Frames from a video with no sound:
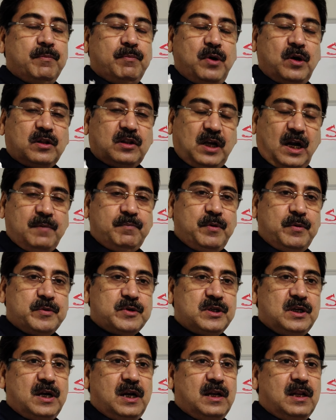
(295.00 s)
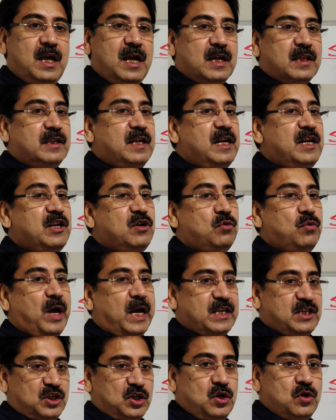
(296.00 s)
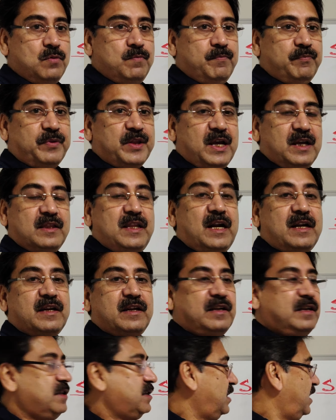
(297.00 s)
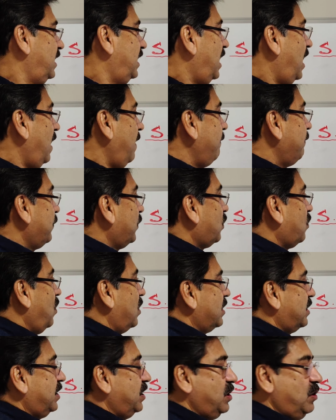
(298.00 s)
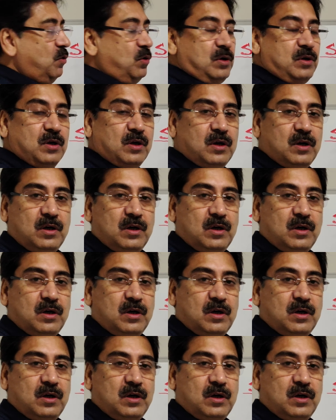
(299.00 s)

for third proportional, then you assume that it is in the continued